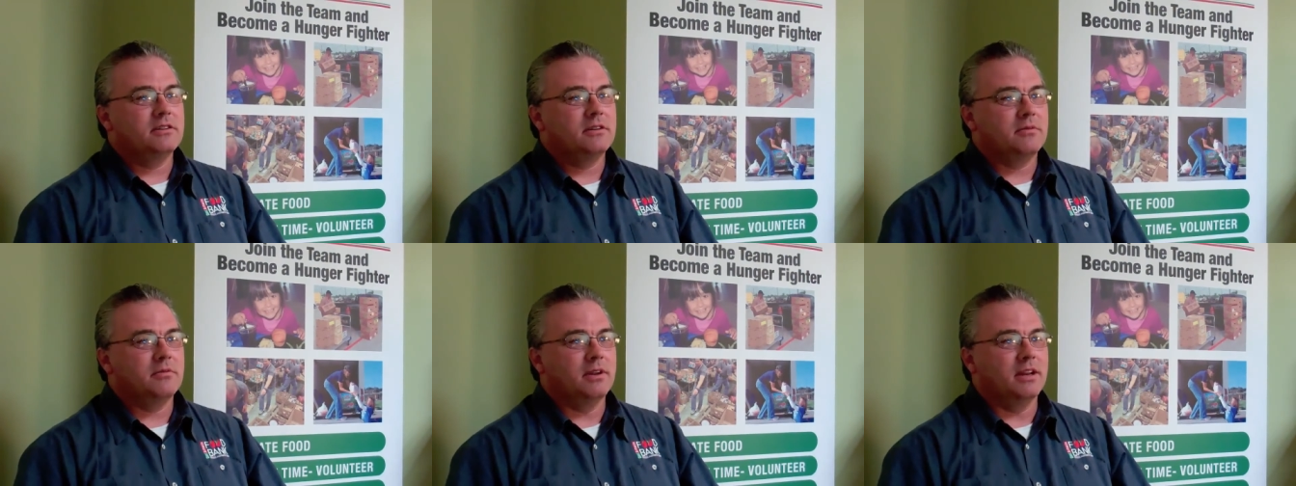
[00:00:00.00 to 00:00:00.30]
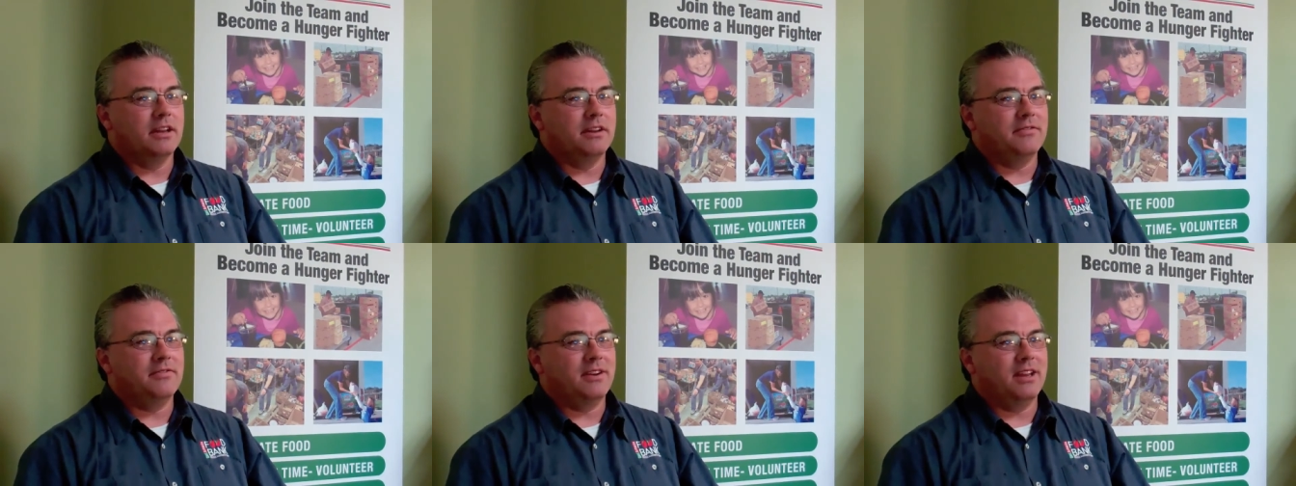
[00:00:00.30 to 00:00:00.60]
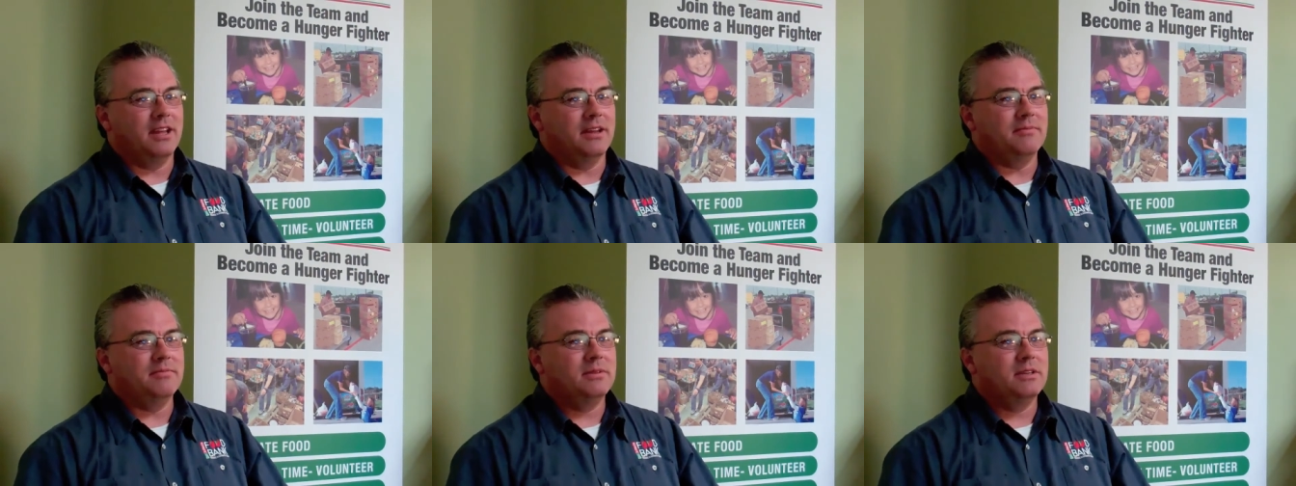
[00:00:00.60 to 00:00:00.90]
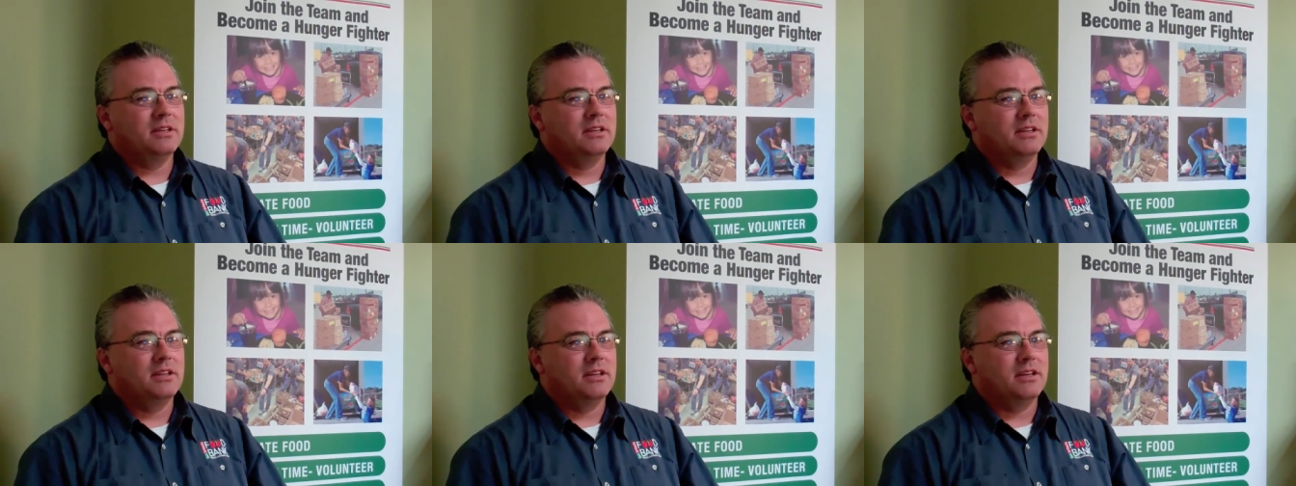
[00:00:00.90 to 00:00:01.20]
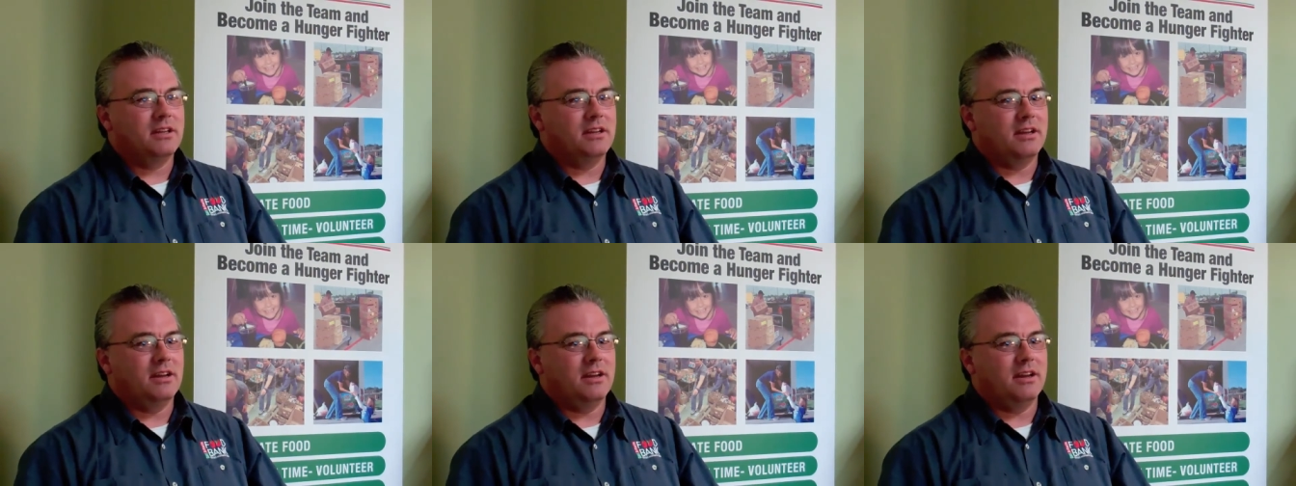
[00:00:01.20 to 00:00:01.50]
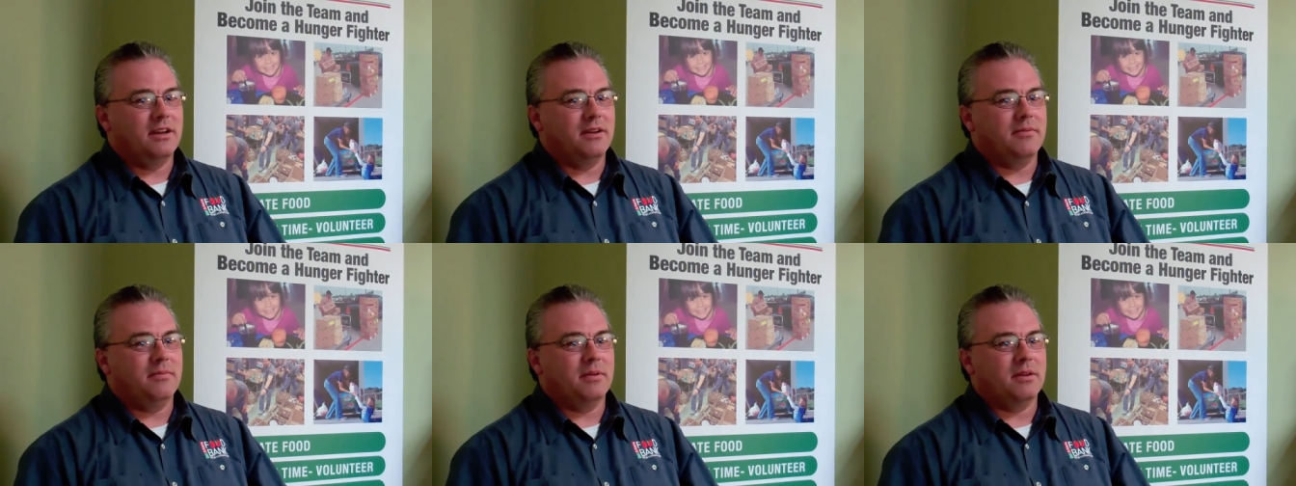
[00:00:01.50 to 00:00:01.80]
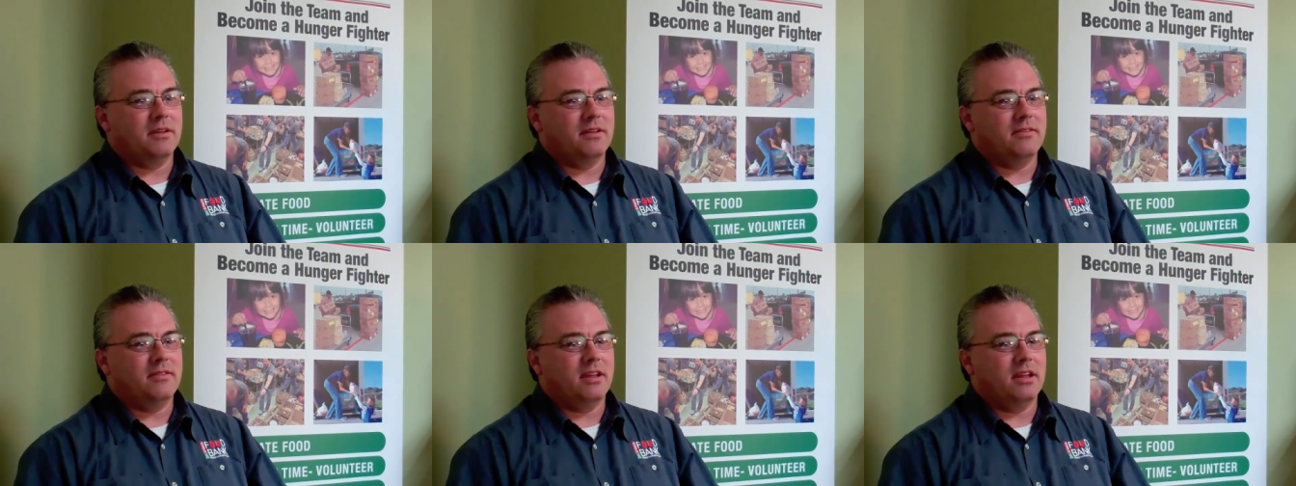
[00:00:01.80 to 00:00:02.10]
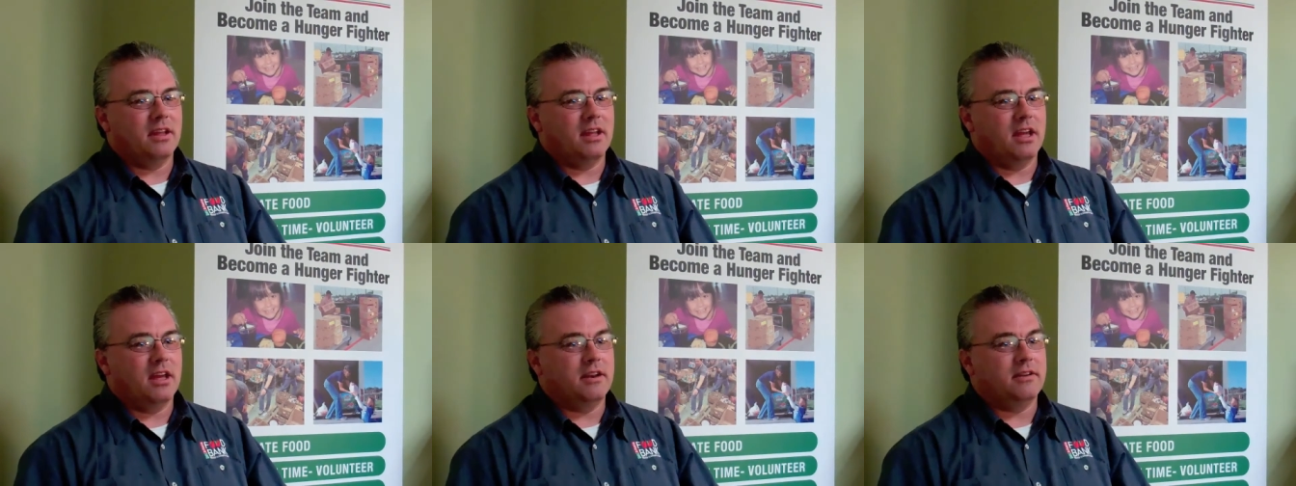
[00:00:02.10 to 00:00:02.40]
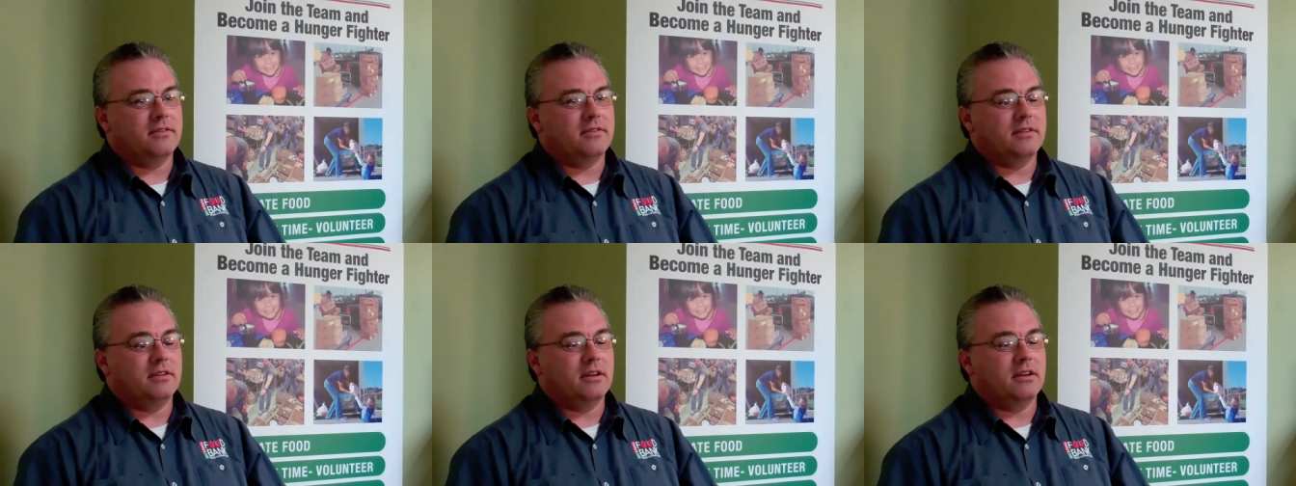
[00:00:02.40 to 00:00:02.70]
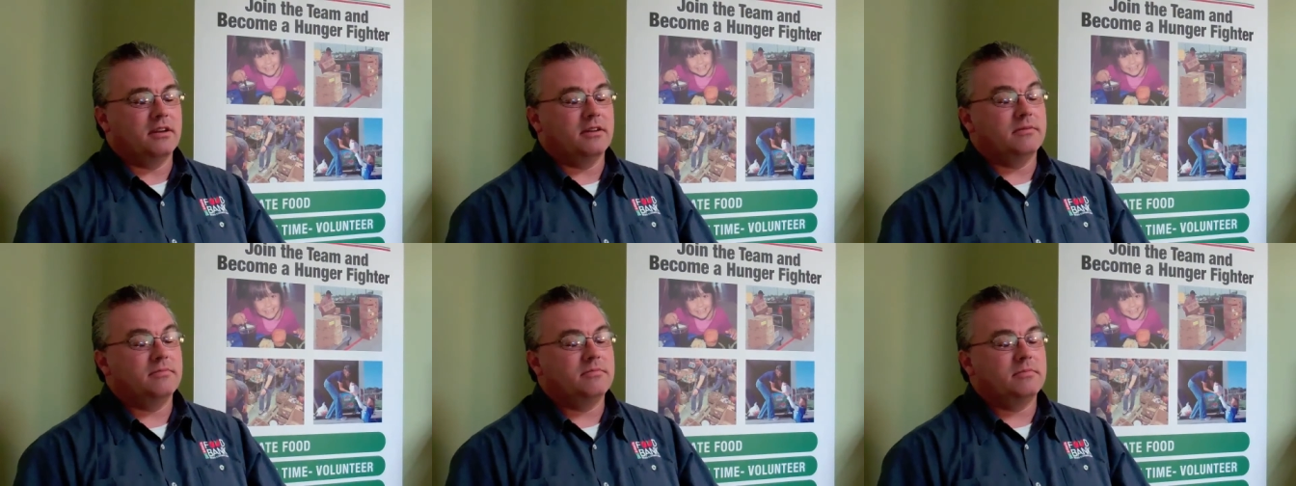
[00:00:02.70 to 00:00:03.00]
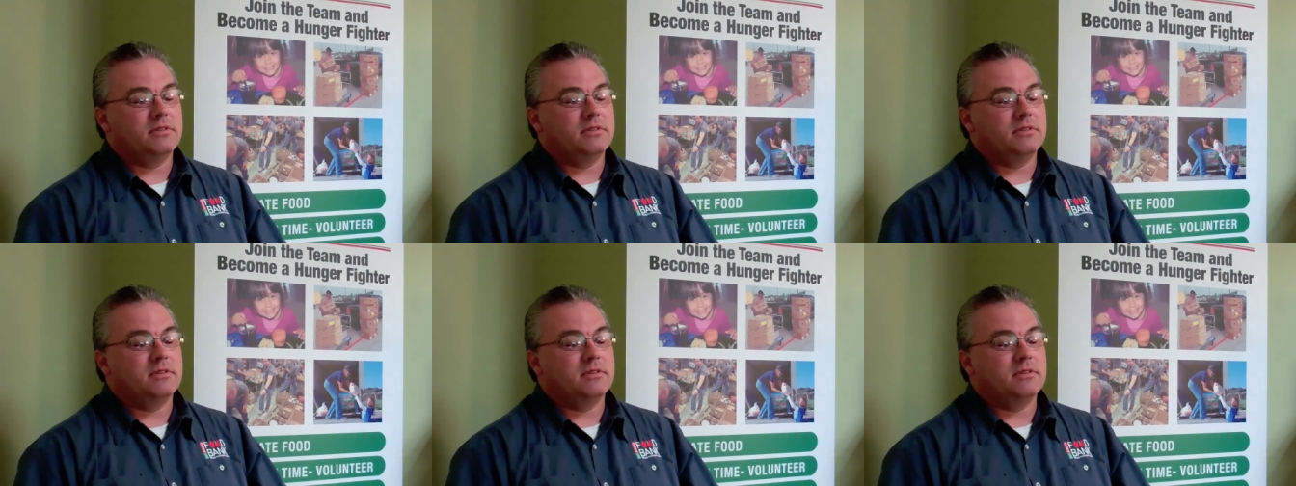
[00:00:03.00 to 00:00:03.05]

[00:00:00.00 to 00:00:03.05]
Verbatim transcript: Relief Team uh, because they got uh,